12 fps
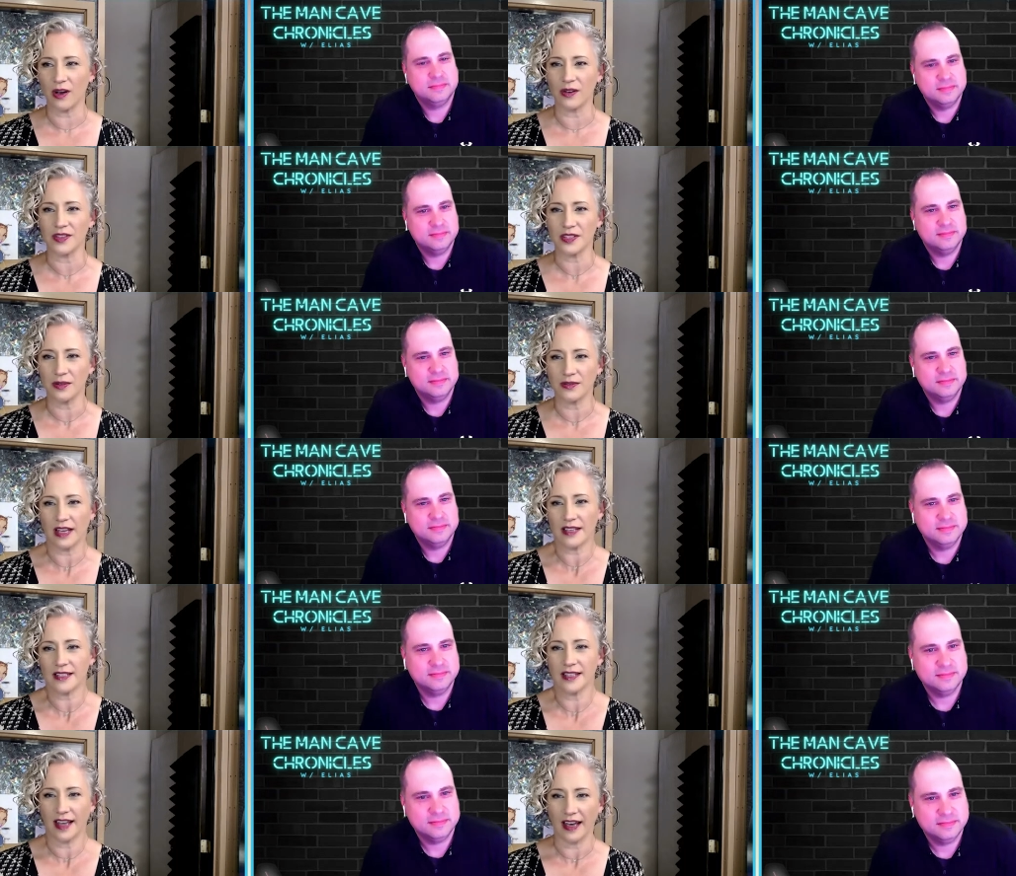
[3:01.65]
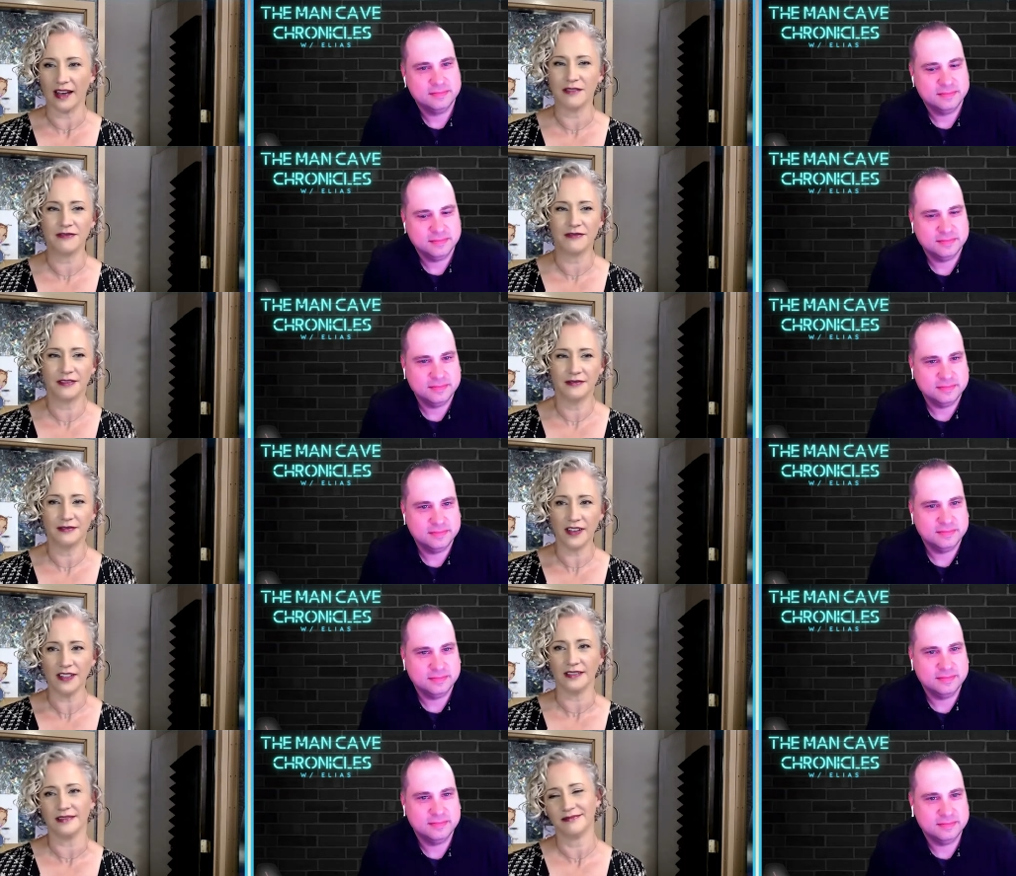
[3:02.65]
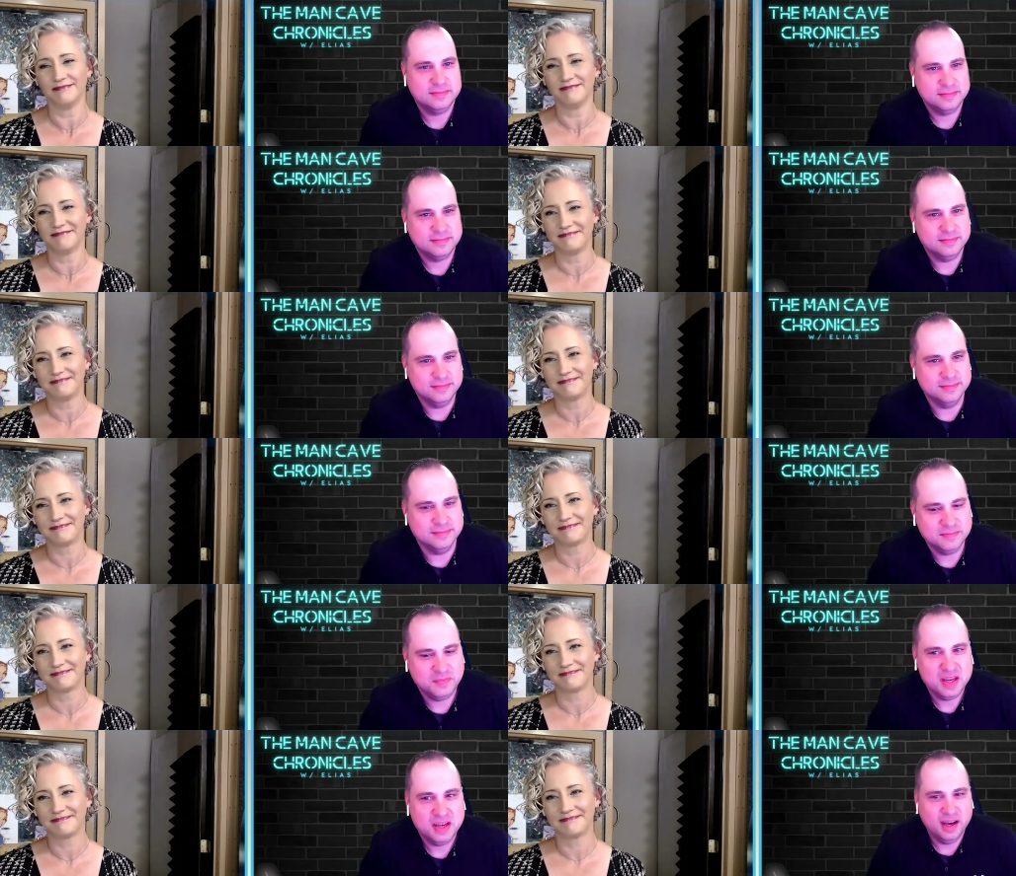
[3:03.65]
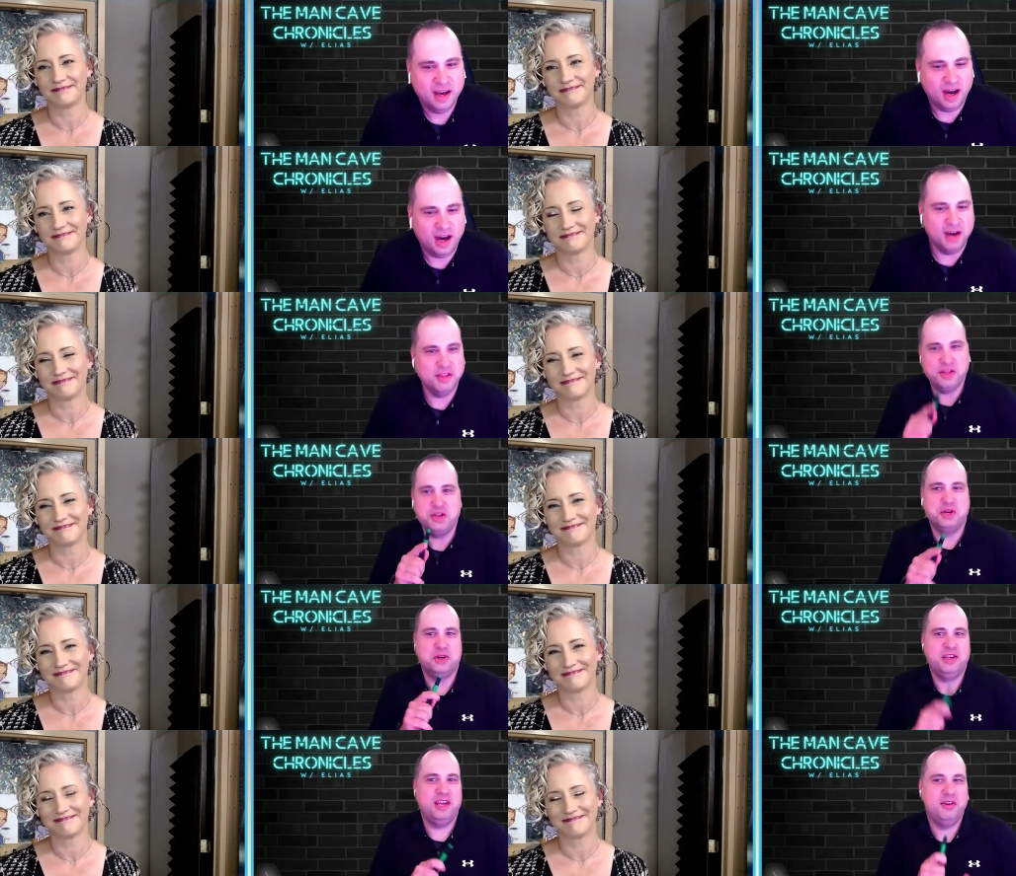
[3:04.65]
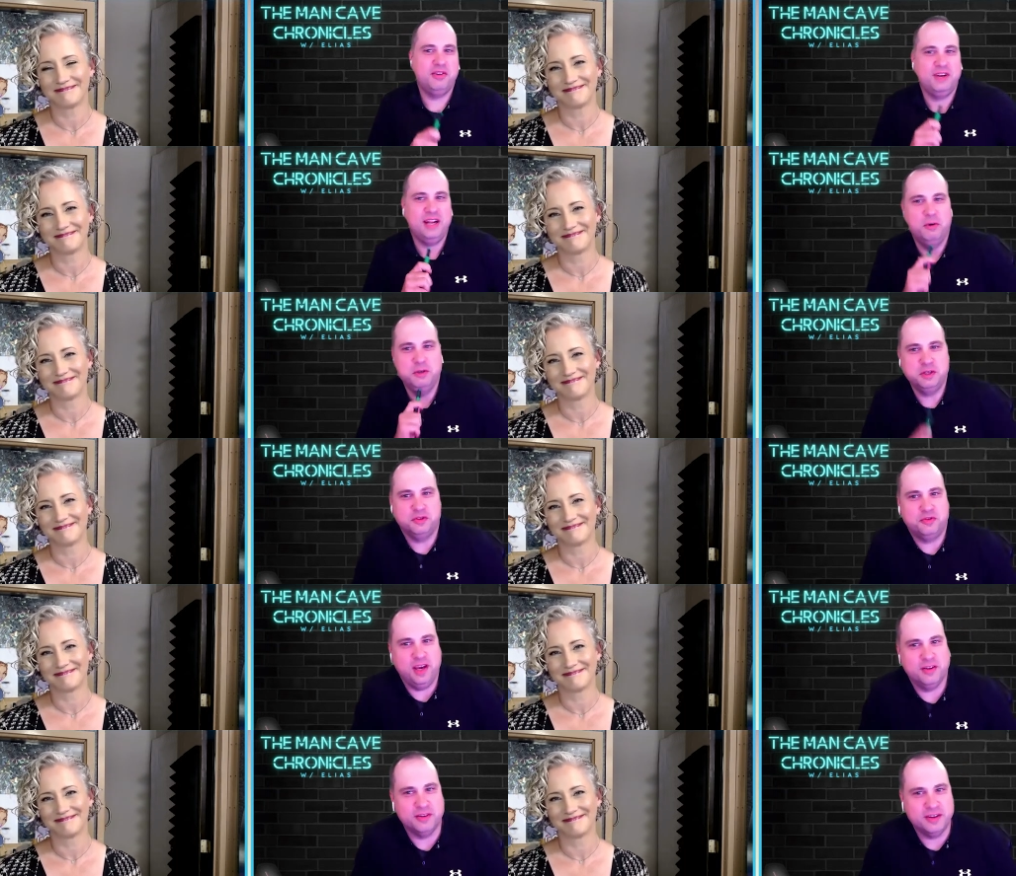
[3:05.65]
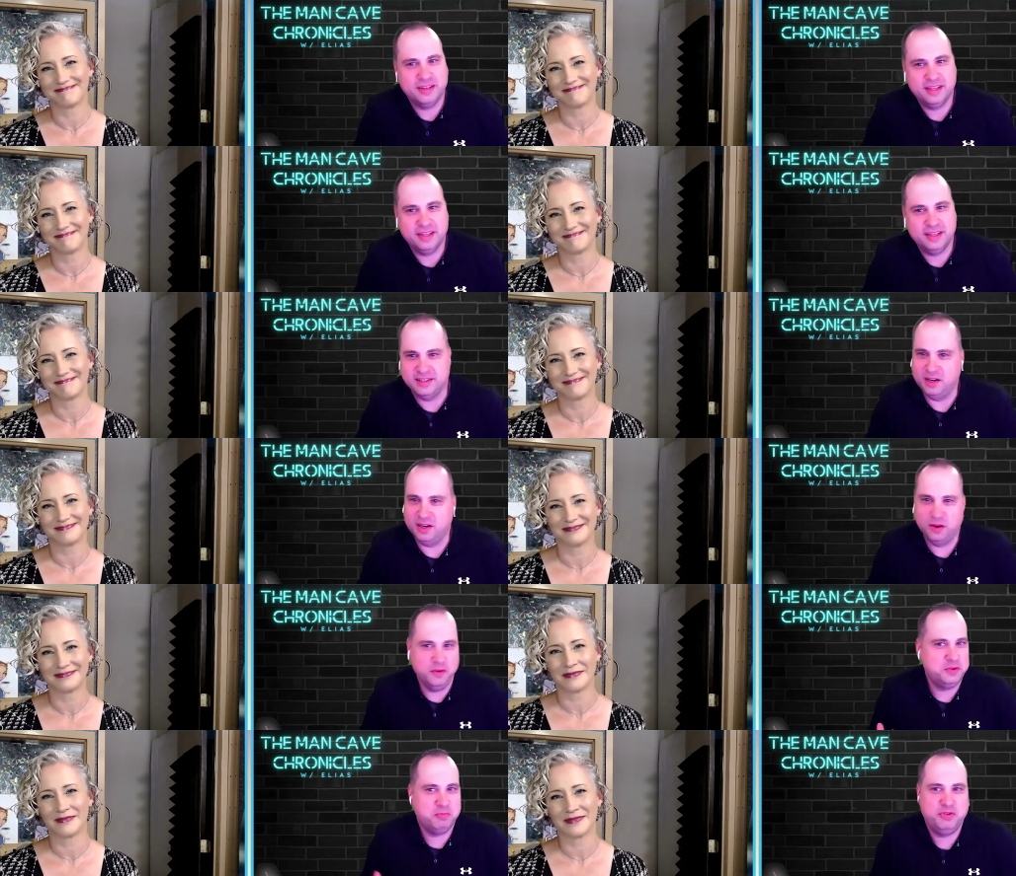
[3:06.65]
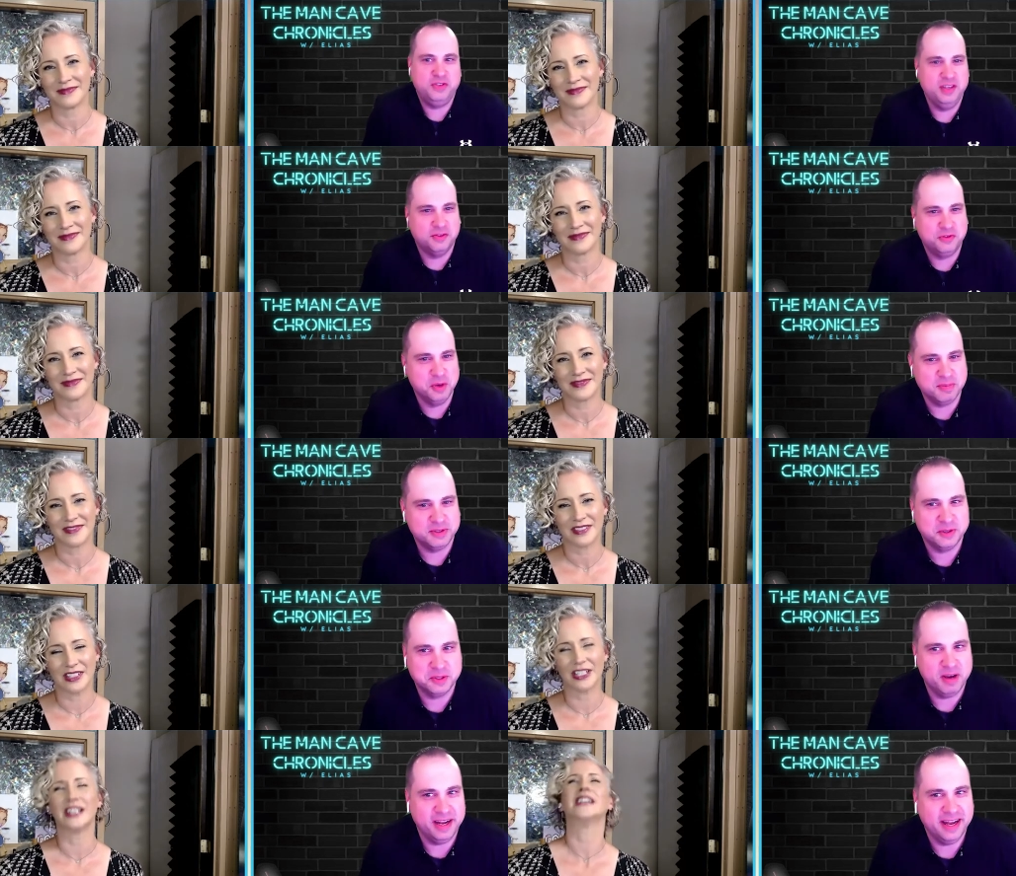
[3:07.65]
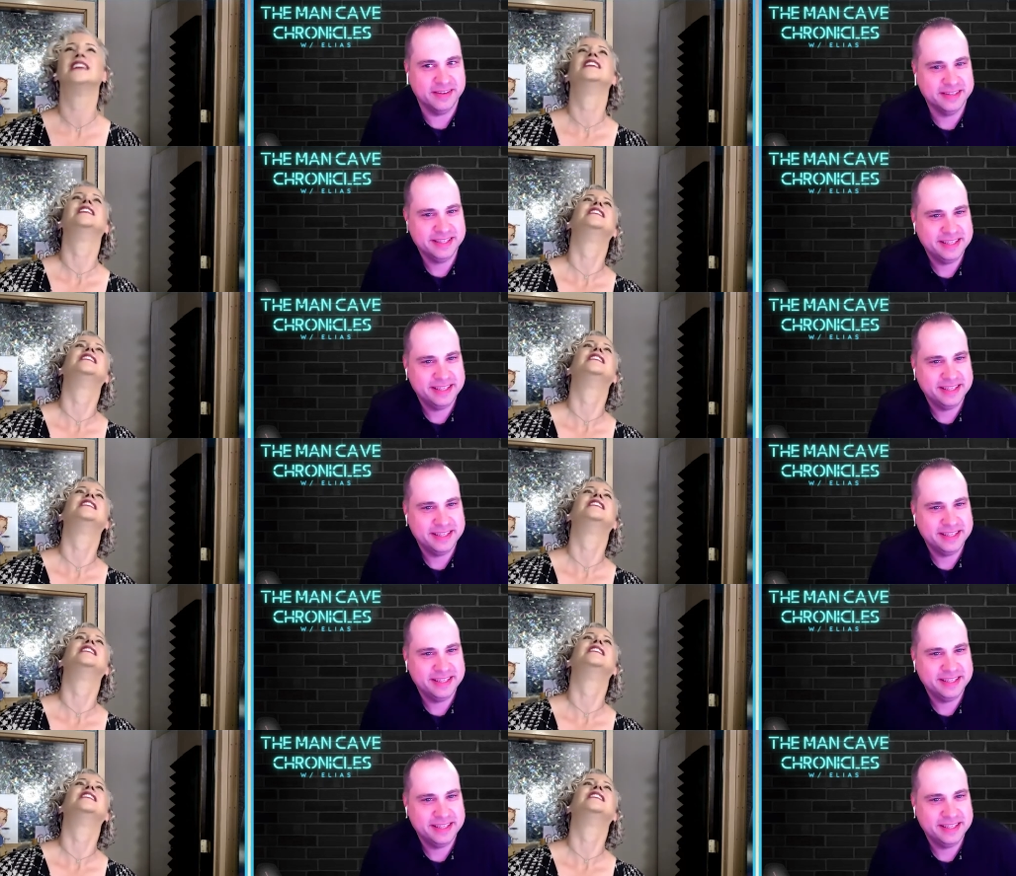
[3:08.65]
Speaker 1: also likes to have fun.
Speaker 2: Mm. Other than your character now, who's your favorite? Because I know you've seen a few episodes by now.